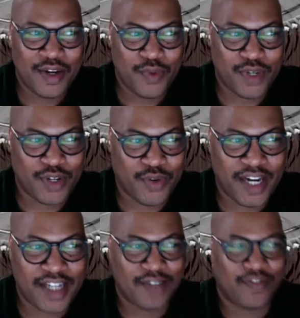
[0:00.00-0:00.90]
with the
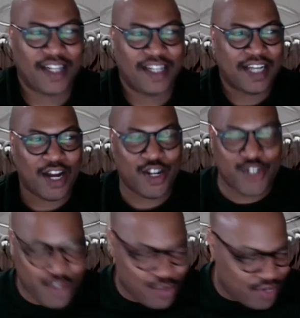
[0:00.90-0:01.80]
creation of like this
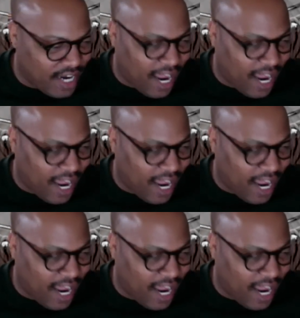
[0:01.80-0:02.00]
hundred